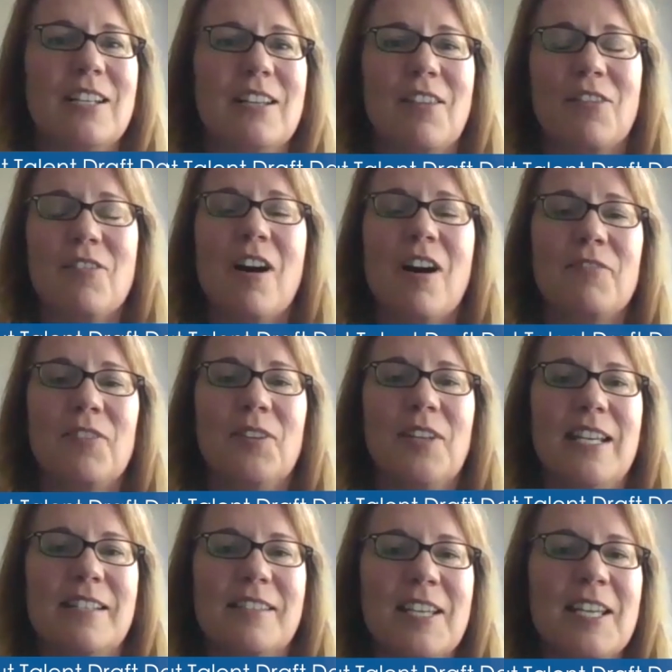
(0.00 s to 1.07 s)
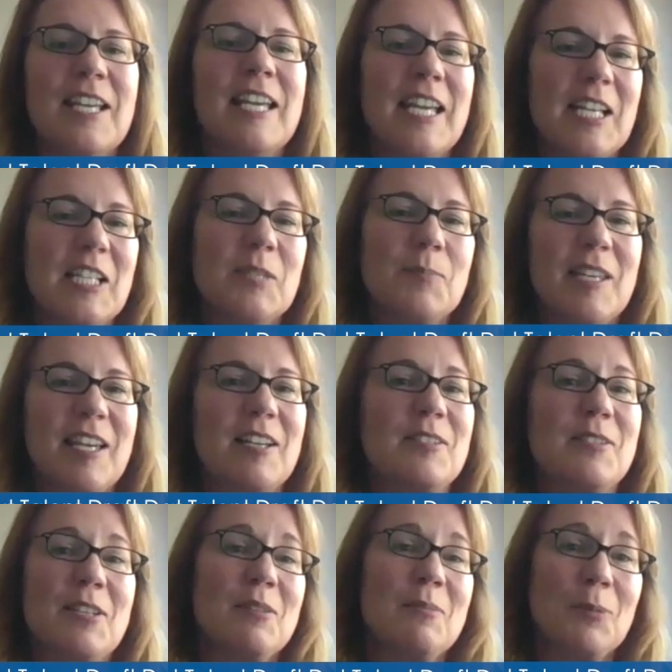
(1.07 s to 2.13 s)
and the thoughtfulness, it's because
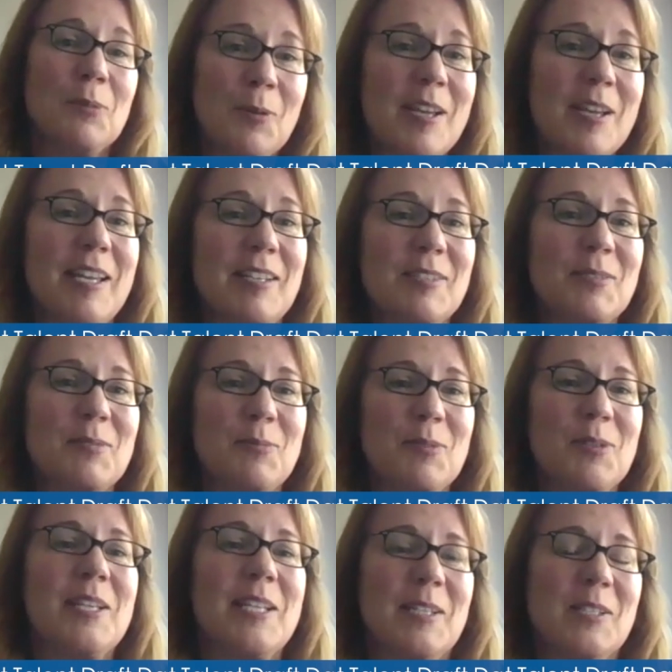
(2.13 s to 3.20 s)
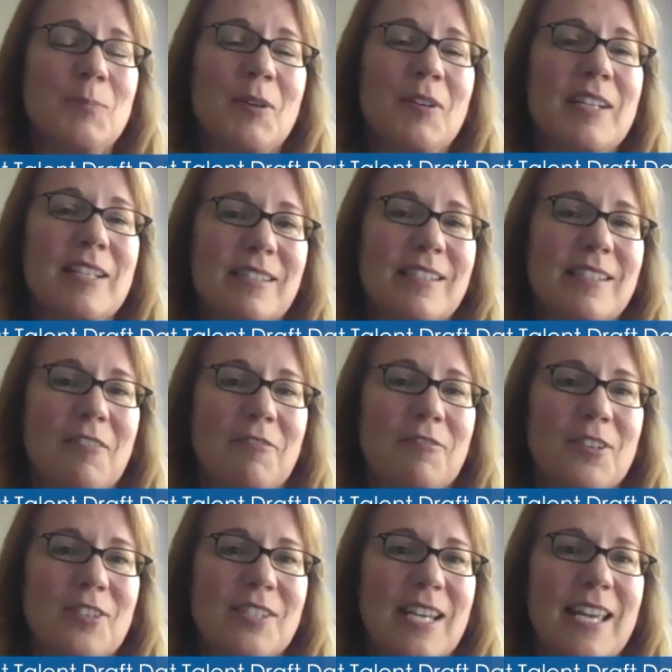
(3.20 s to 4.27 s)
their employees really experience that
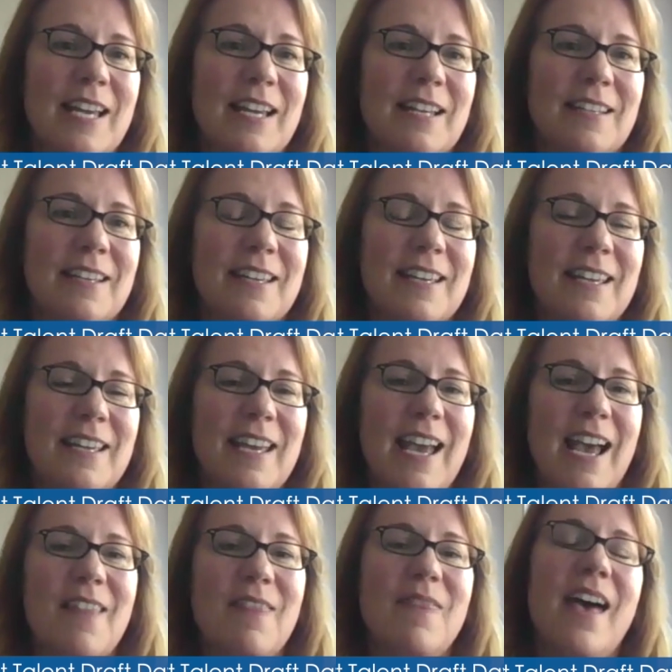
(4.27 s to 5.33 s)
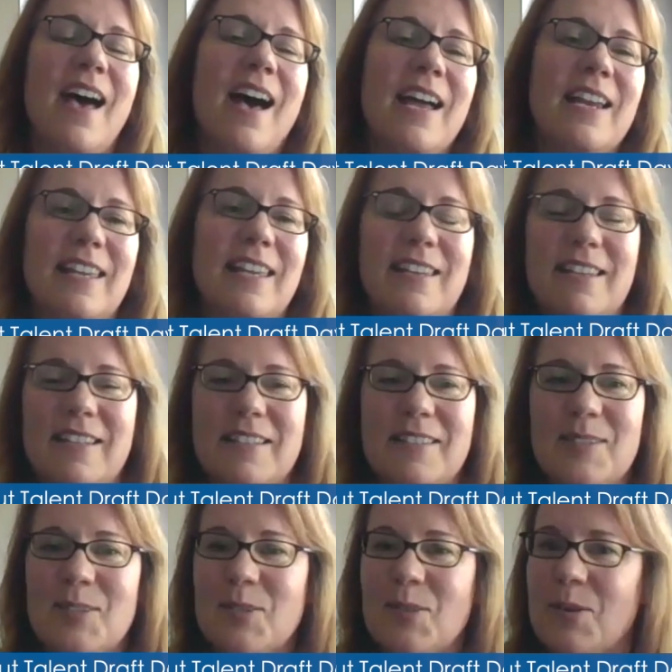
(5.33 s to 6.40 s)
firsthand. And that
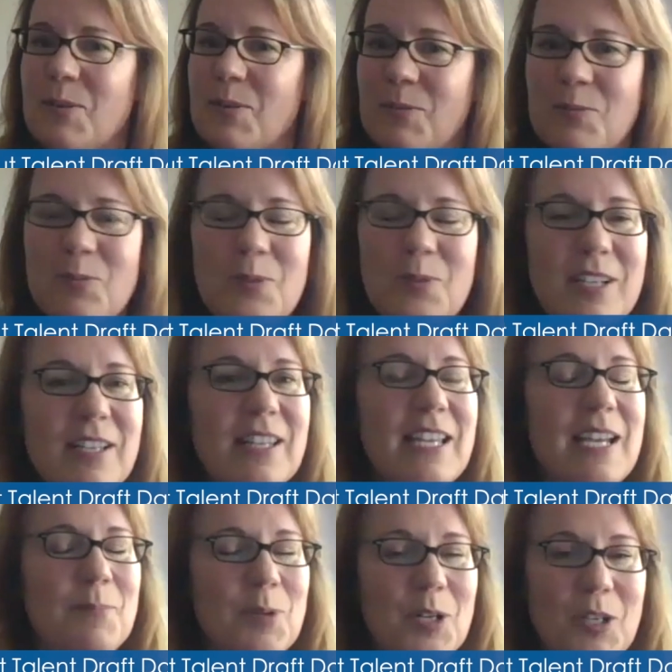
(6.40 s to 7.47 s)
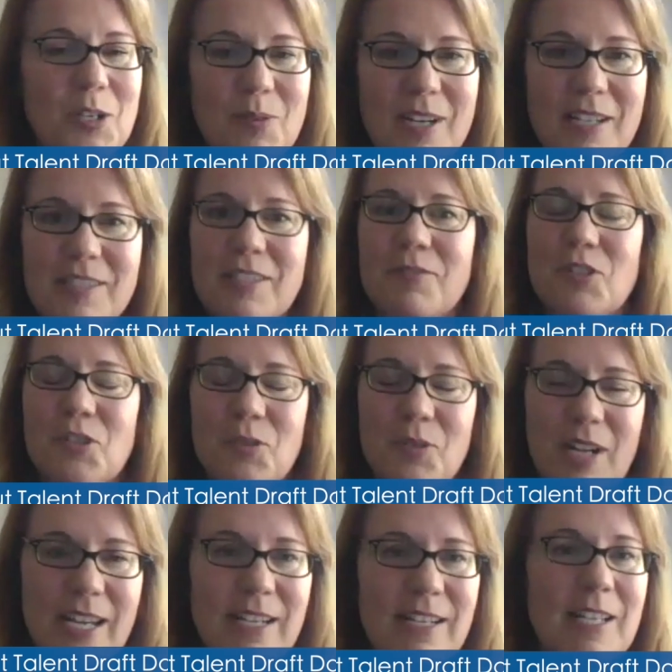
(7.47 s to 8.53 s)
is really a progressive
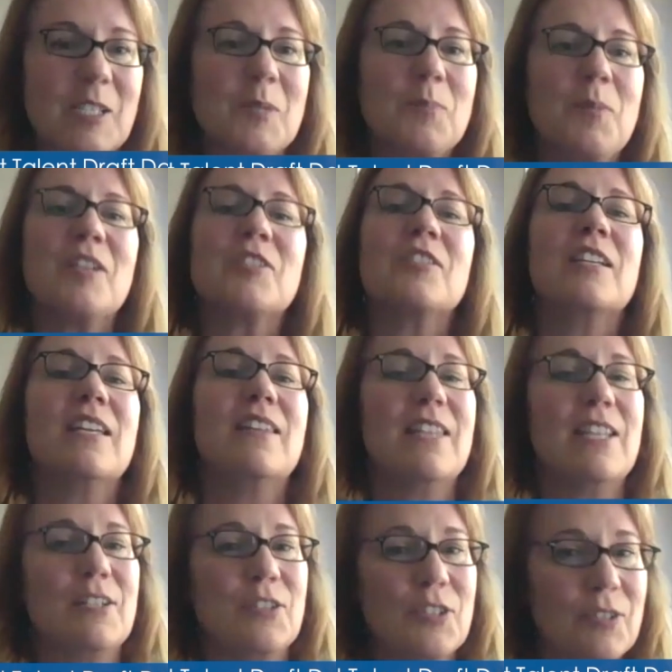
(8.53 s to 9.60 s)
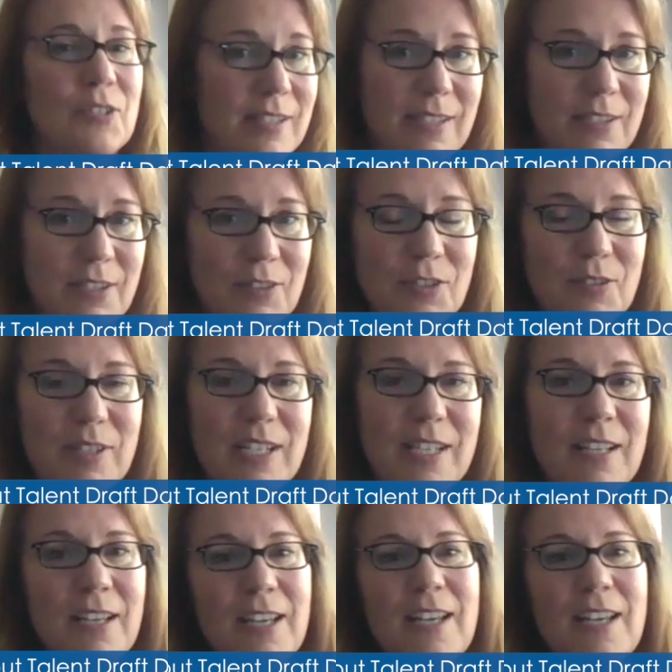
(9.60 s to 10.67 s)
trait, especially in the insurance
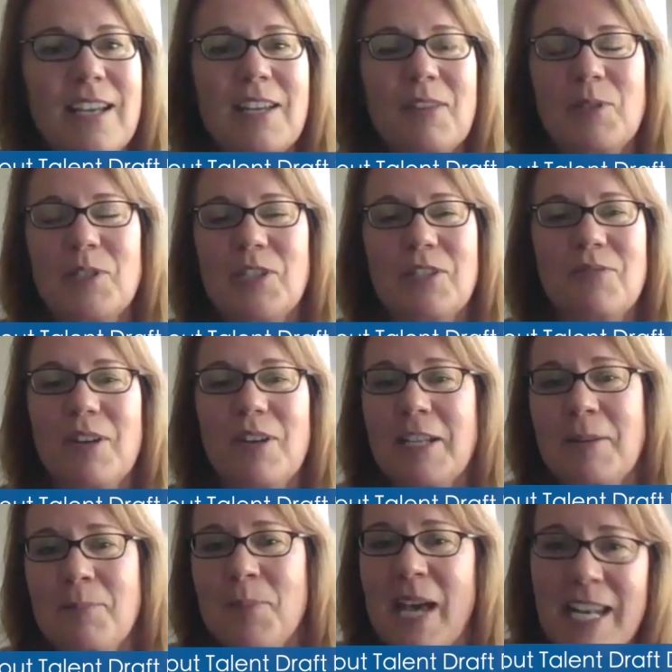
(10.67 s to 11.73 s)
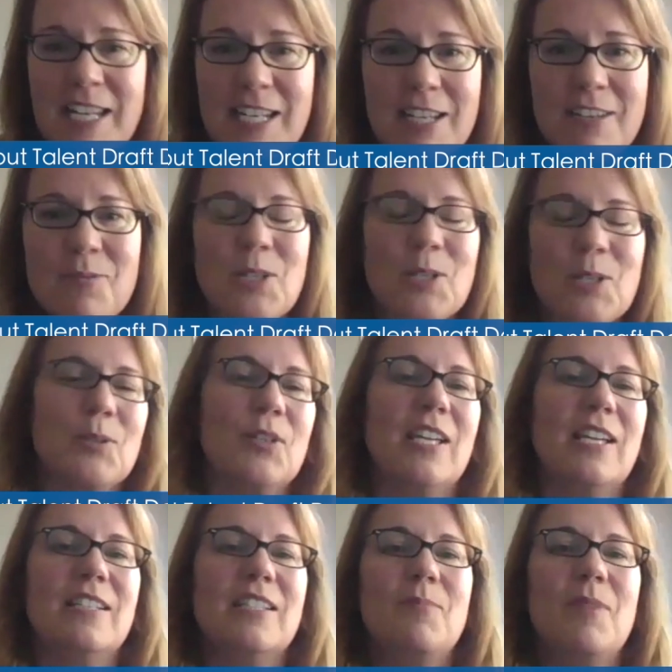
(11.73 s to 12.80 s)
industry, which is very competitive when you're
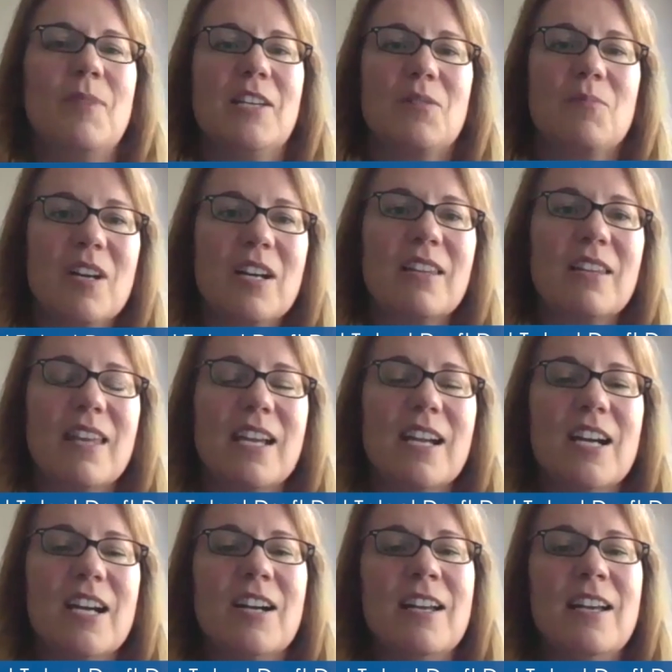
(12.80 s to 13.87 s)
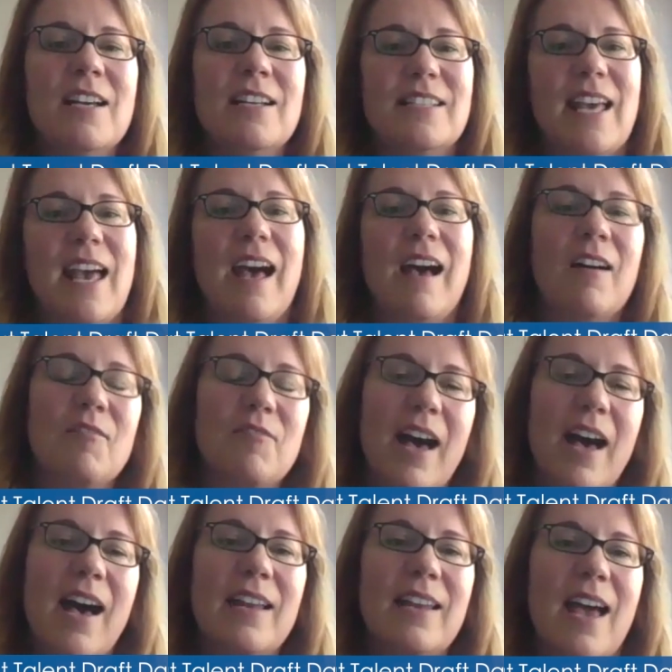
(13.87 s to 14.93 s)
looking to make your mark there. To have
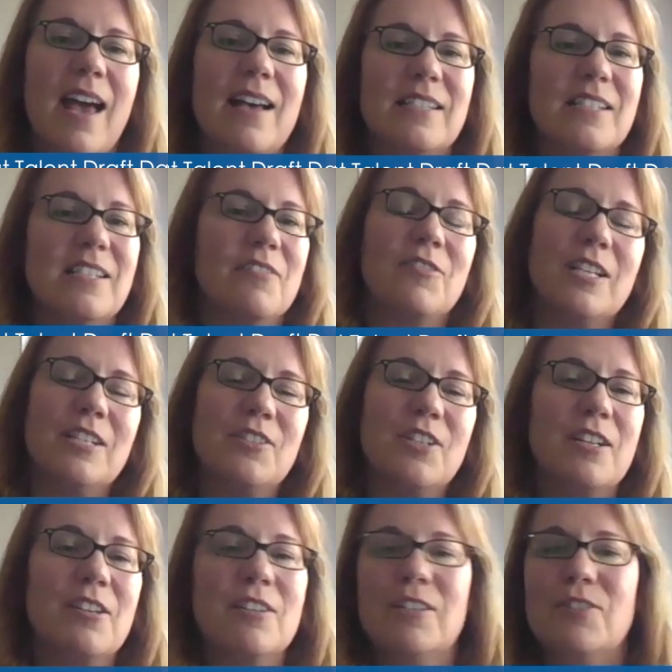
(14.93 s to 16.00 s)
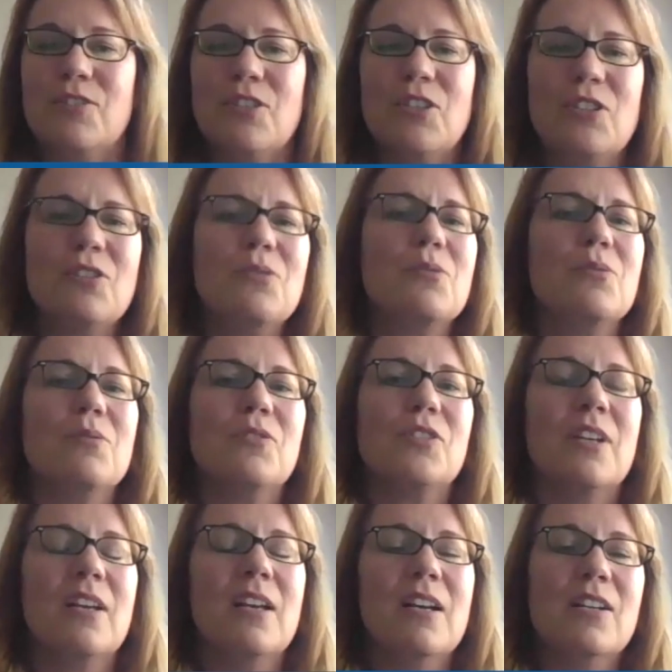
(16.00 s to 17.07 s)
that as a differentiator is
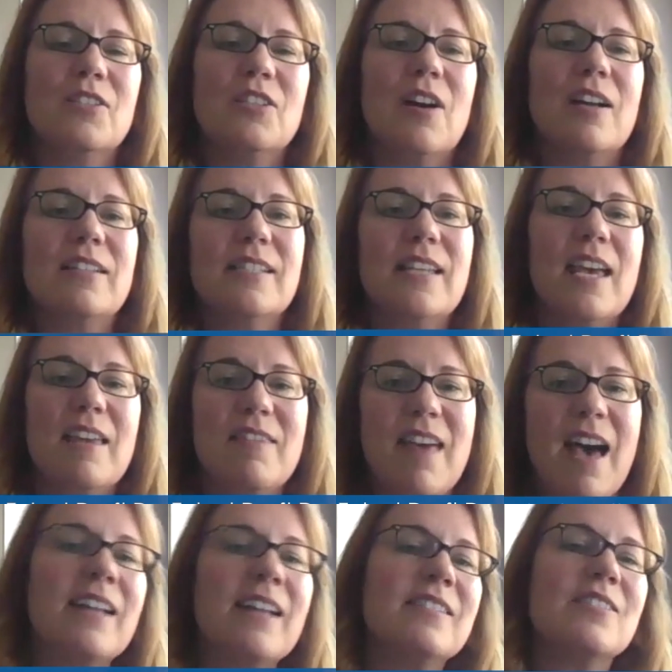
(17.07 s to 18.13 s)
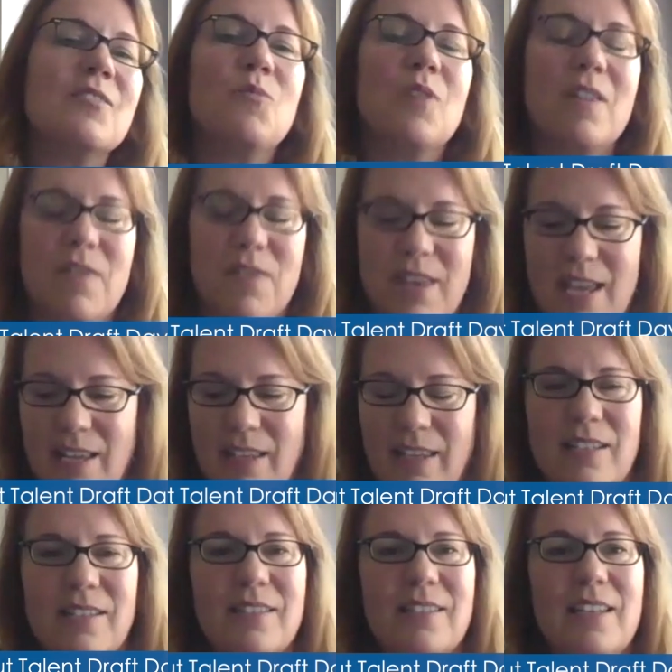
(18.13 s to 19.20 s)
huge. So I'd say that's the one thing
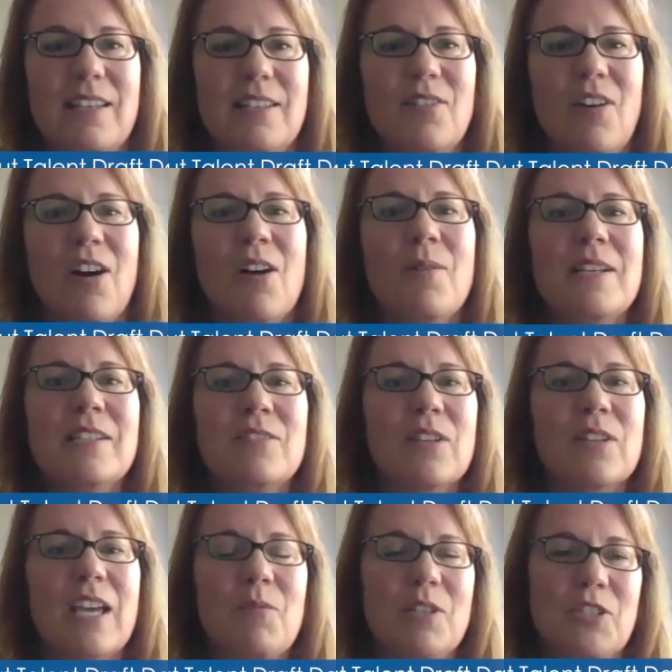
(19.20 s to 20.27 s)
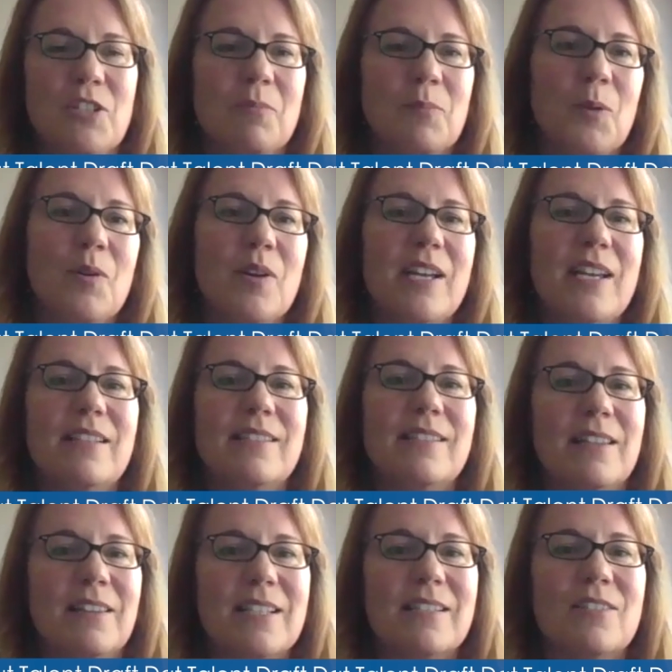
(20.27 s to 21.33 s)
is always look at what your employees
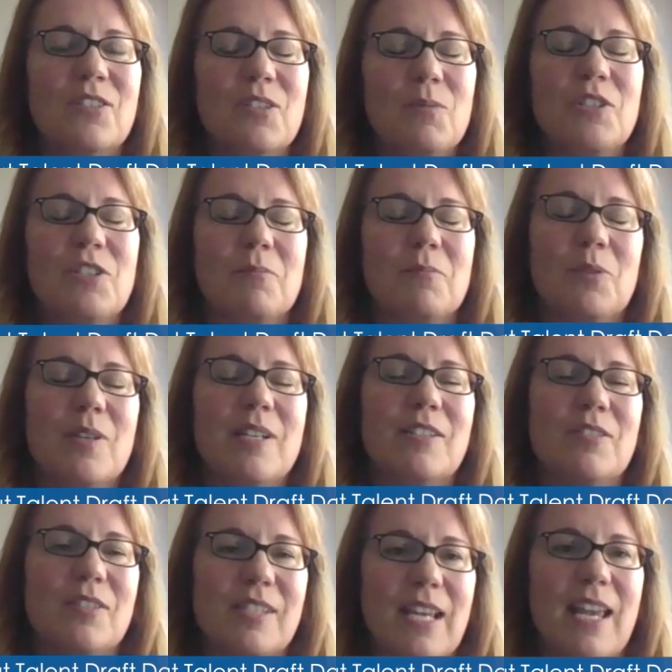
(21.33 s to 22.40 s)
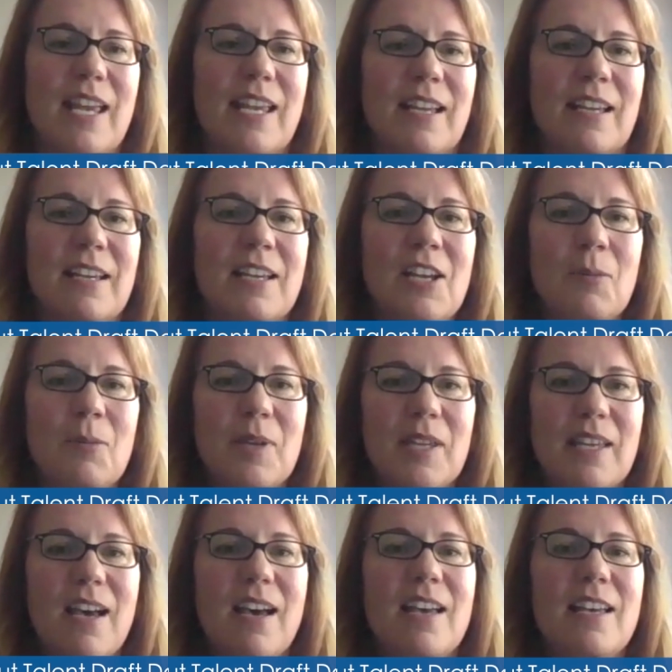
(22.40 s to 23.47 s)
and listen to what your employees are saying,
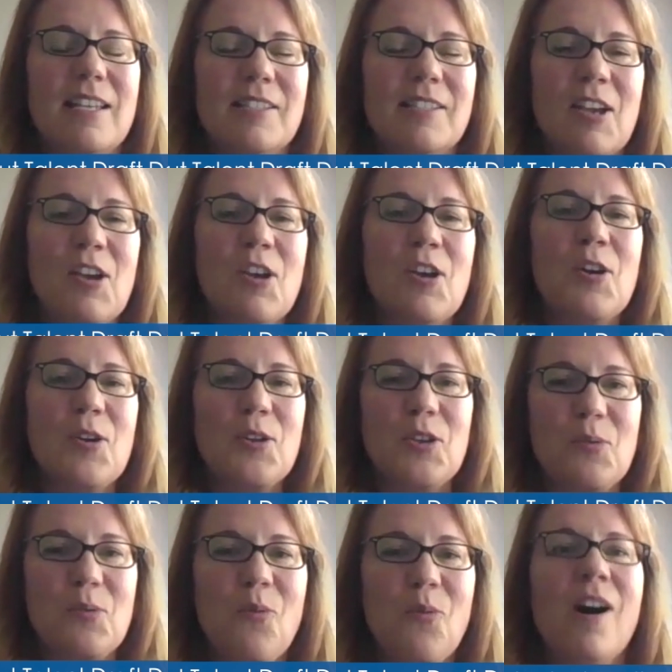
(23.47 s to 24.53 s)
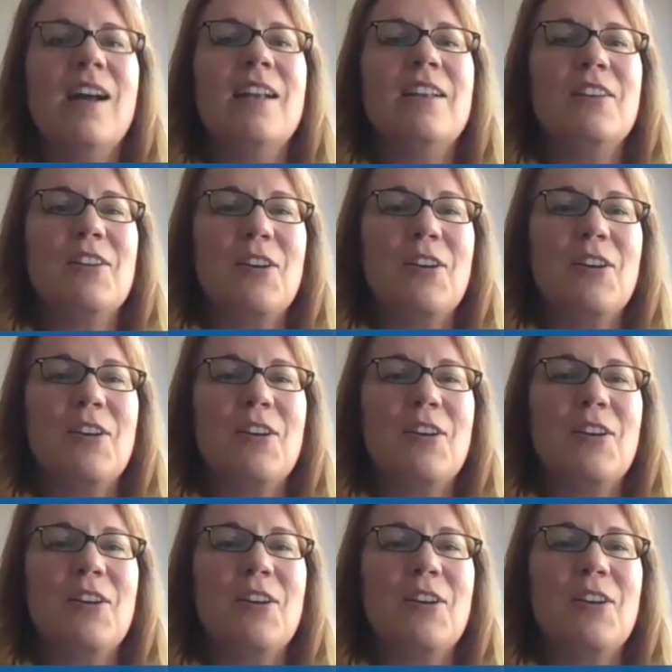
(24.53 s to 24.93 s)
because you want